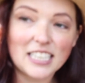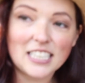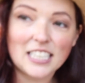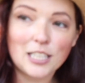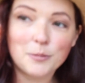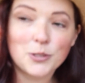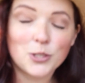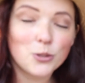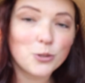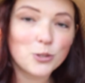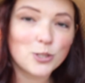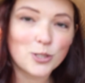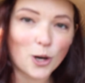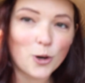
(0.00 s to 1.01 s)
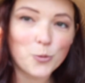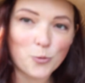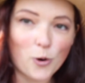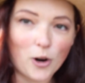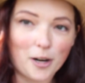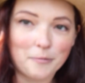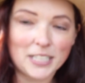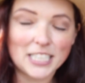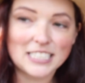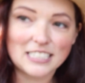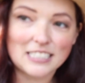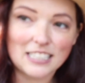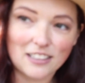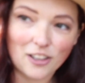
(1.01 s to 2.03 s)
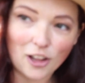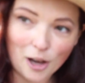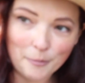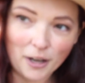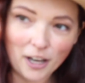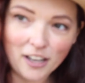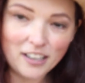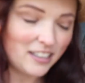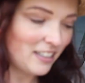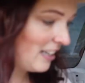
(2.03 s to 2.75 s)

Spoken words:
It keeps you so warm because it's a llama.